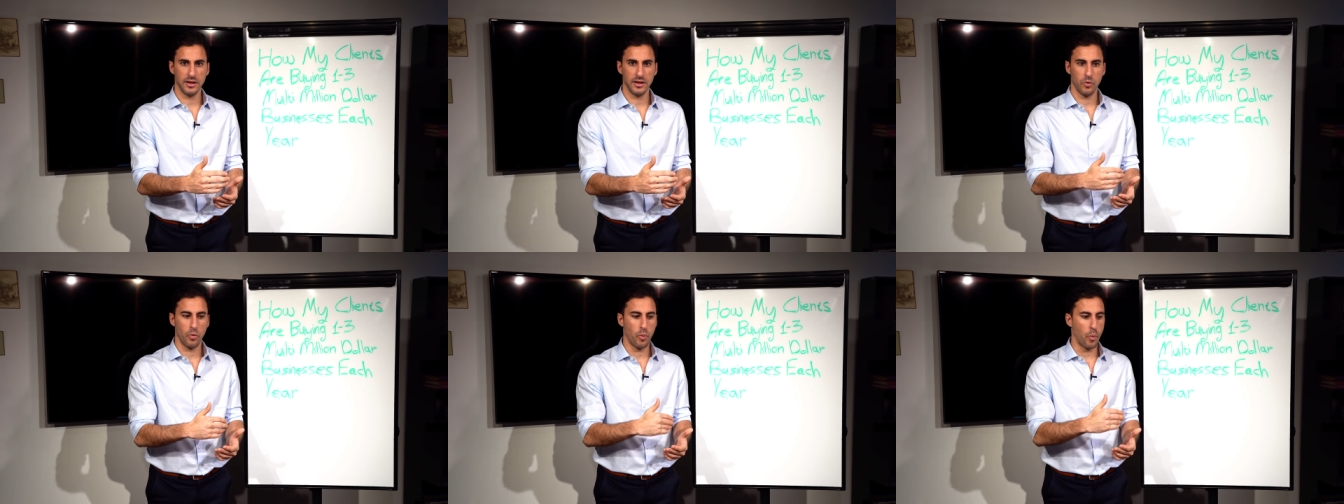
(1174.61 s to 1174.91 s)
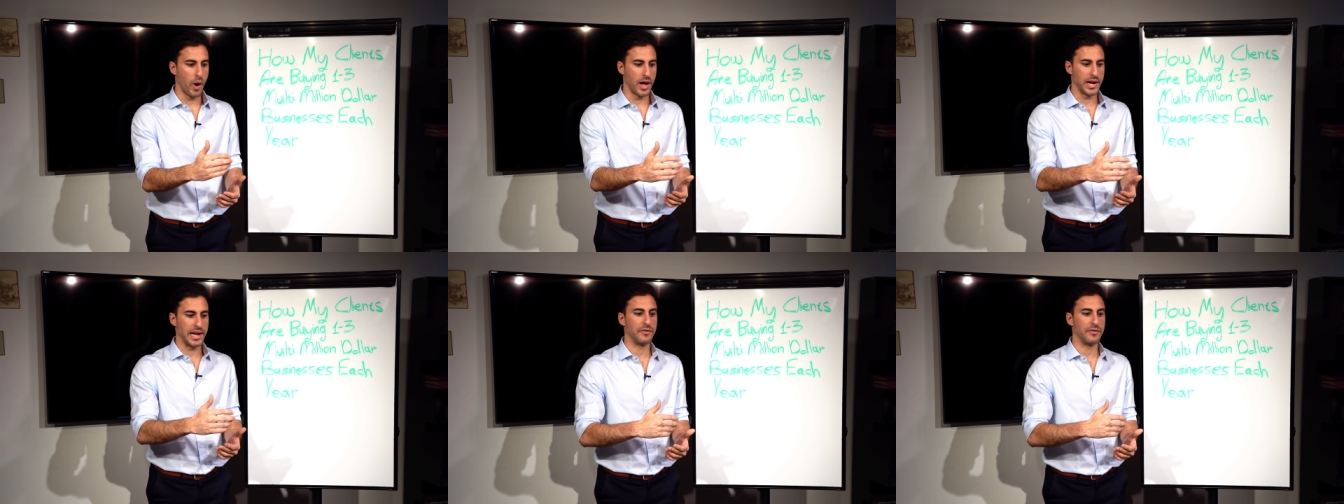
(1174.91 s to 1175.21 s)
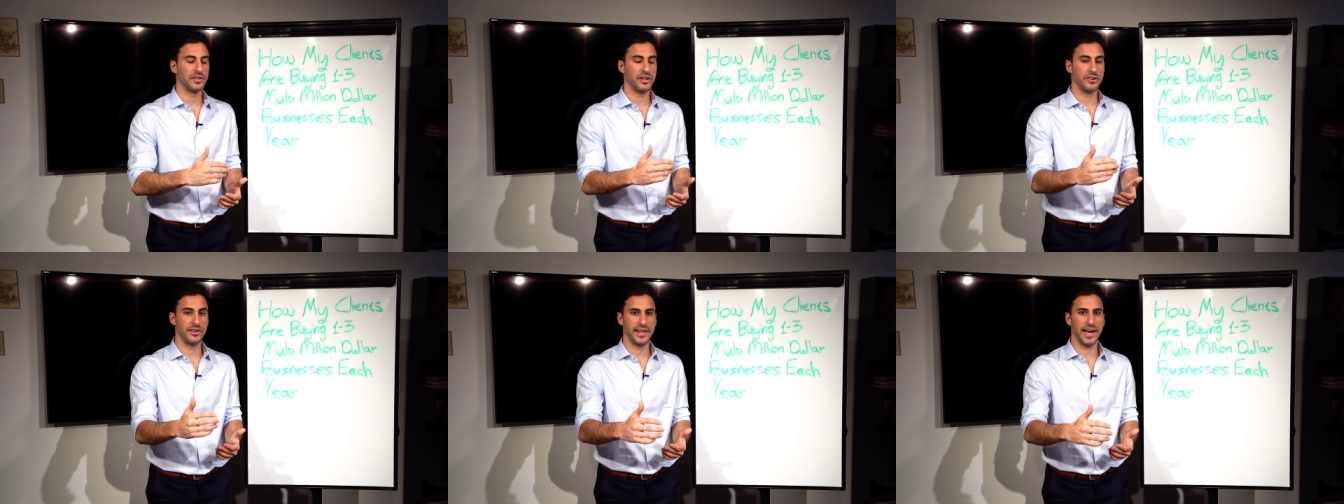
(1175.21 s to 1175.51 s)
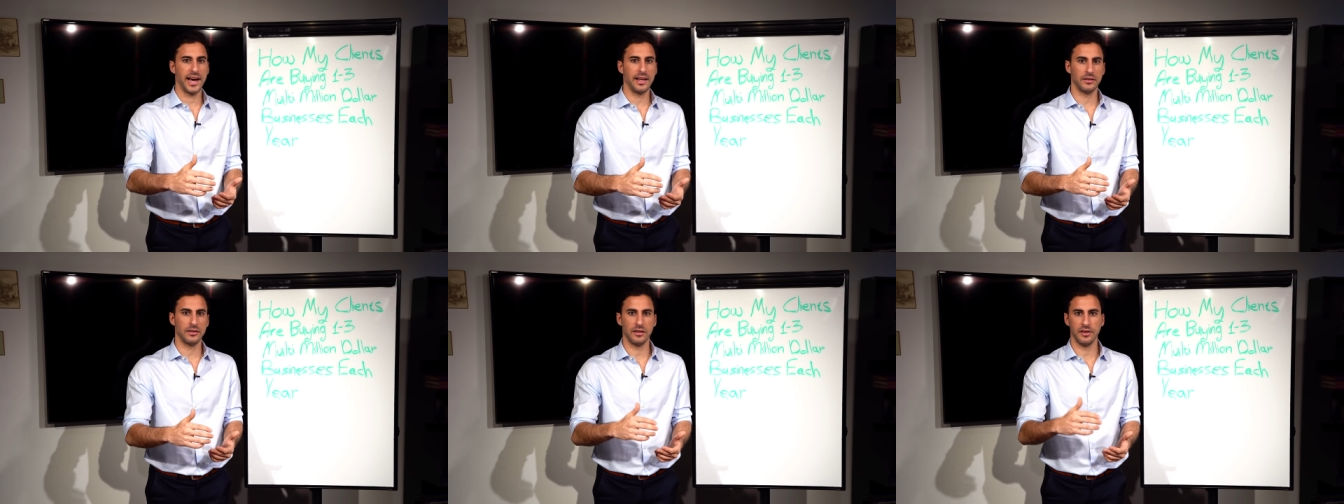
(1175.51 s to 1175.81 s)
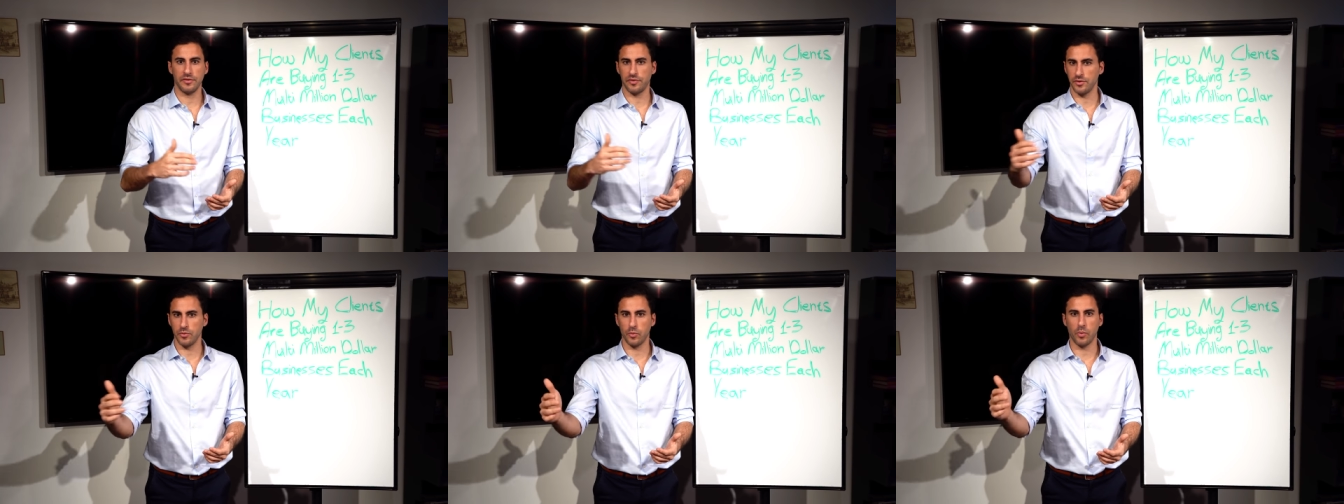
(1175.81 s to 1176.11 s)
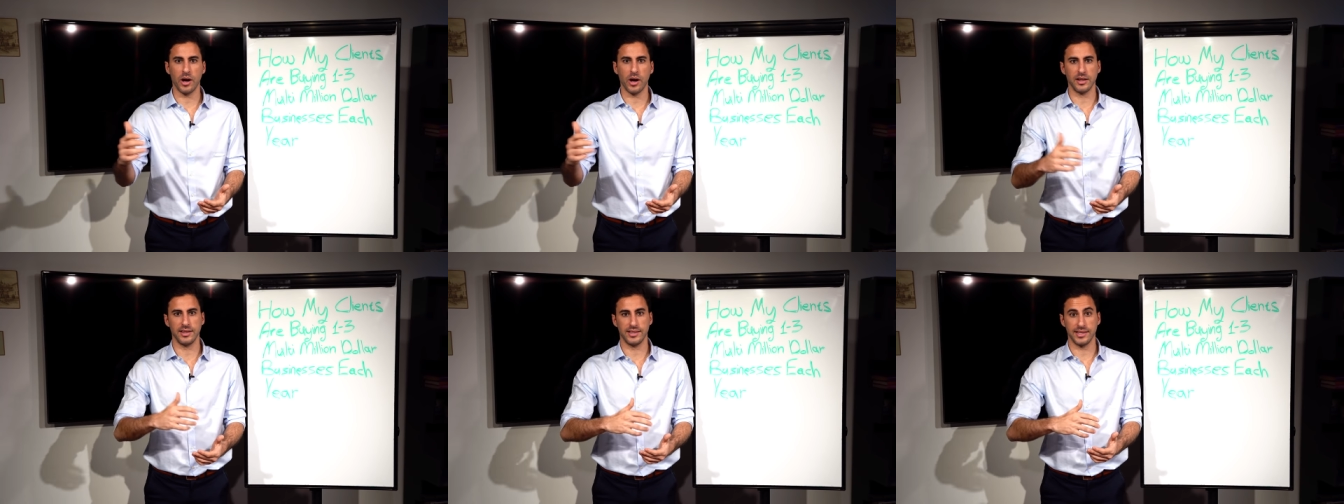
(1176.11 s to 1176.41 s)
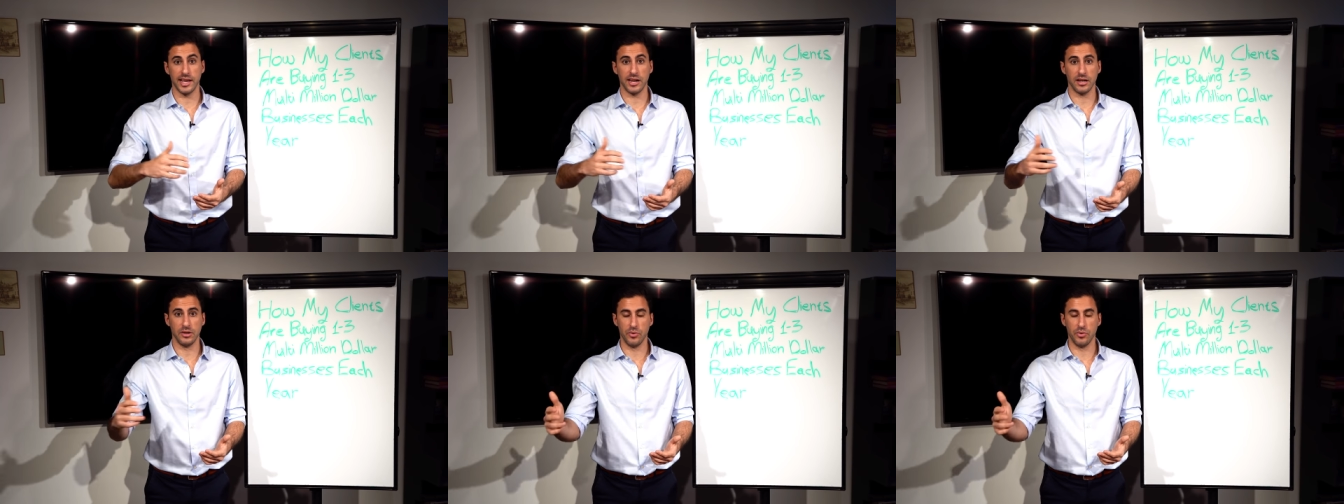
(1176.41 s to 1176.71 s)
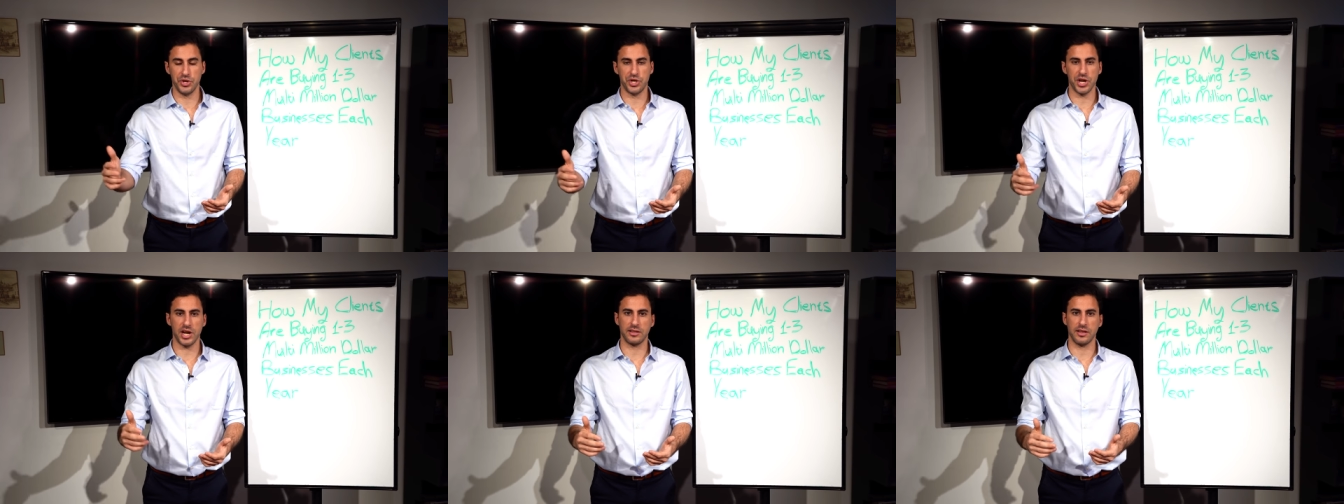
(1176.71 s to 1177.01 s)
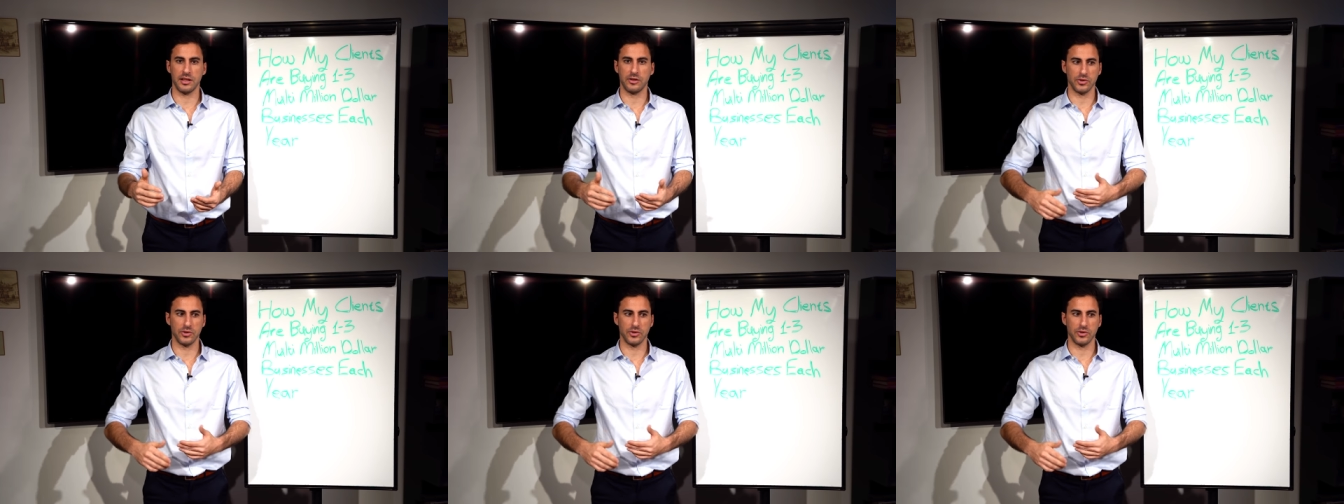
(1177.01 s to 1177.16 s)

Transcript: one after the other if one is getting rejected.